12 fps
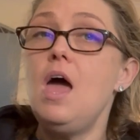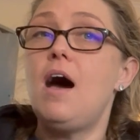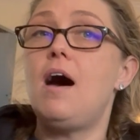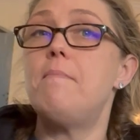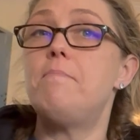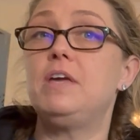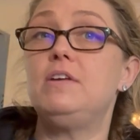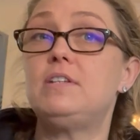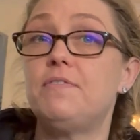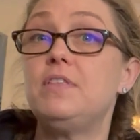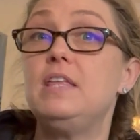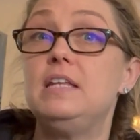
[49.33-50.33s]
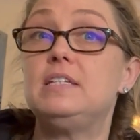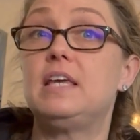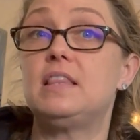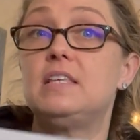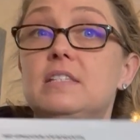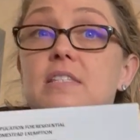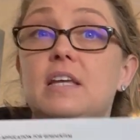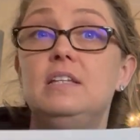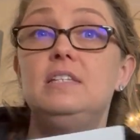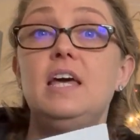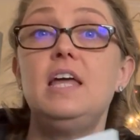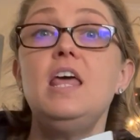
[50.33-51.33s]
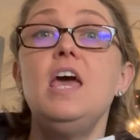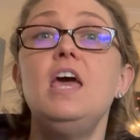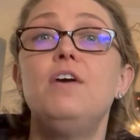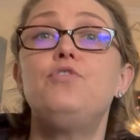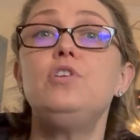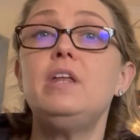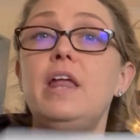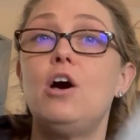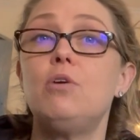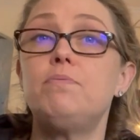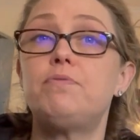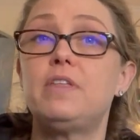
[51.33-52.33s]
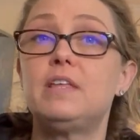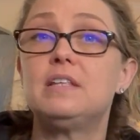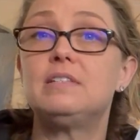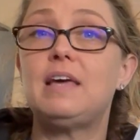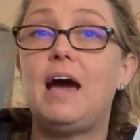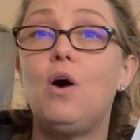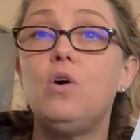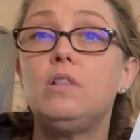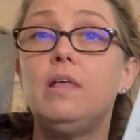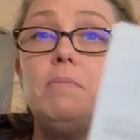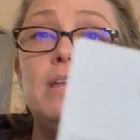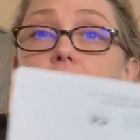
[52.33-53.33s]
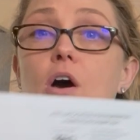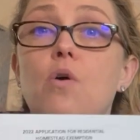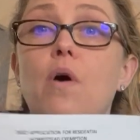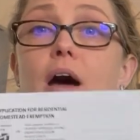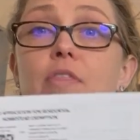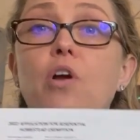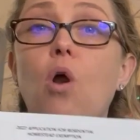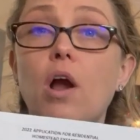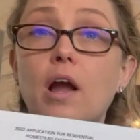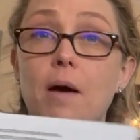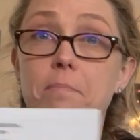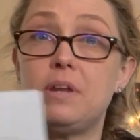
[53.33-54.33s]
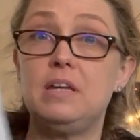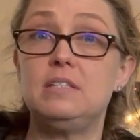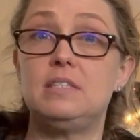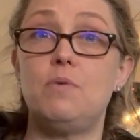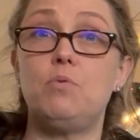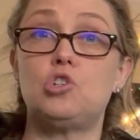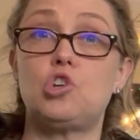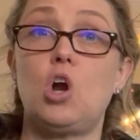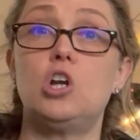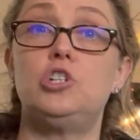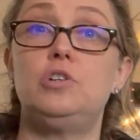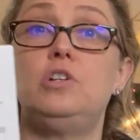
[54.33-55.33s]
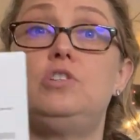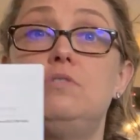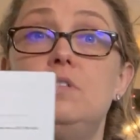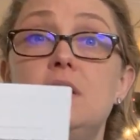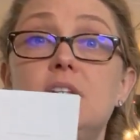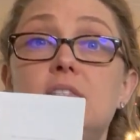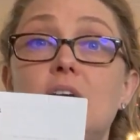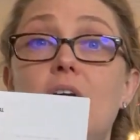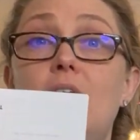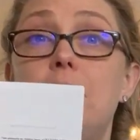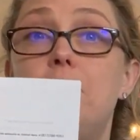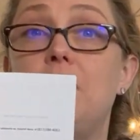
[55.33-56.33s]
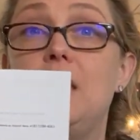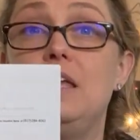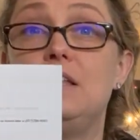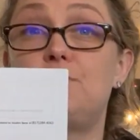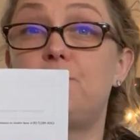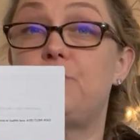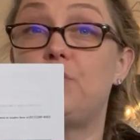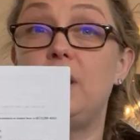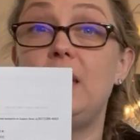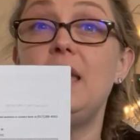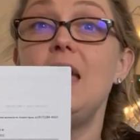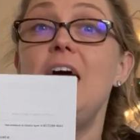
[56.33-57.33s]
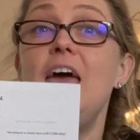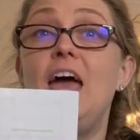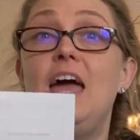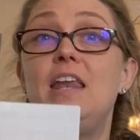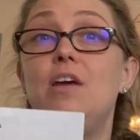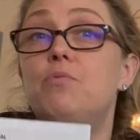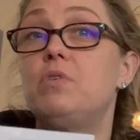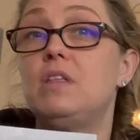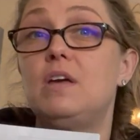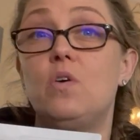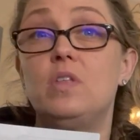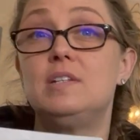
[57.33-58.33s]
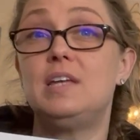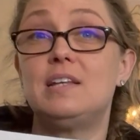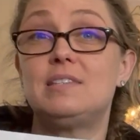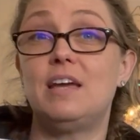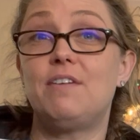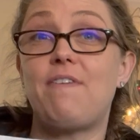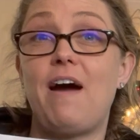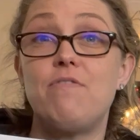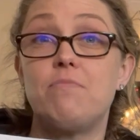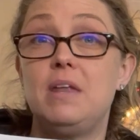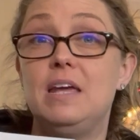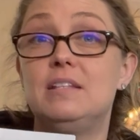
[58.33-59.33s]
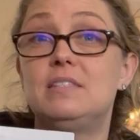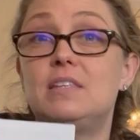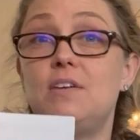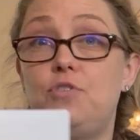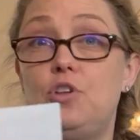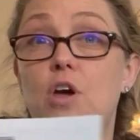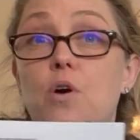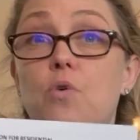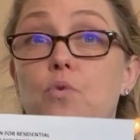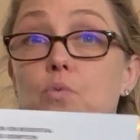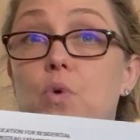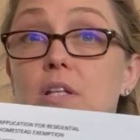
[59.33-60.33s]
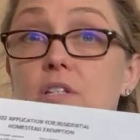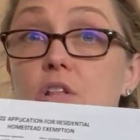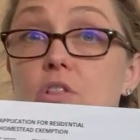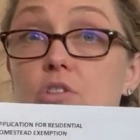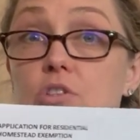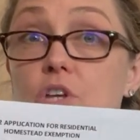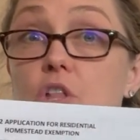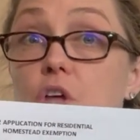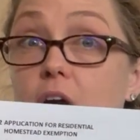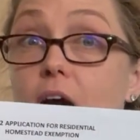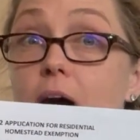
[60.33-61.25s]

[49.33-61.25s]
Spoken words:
but you definitely need to get this sent in. If you need help filling this out, let me know. There are companies that will charge you to do this, but it's free and it really only takes like 5 minutes if you know what to look